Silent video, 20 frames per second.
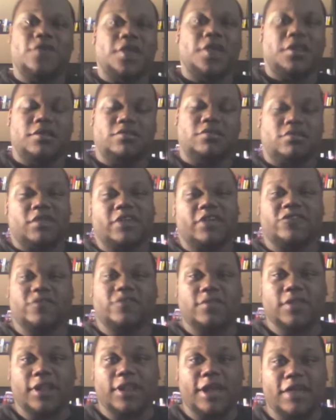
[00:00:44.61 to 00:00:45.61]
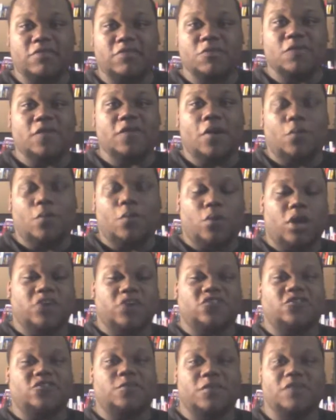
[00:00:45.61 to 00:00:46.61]
and this is actually the last movie I
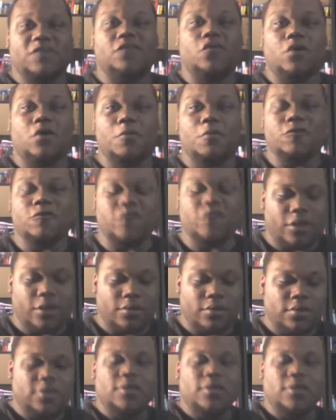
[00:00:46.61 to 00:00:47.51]
watched before I moved out,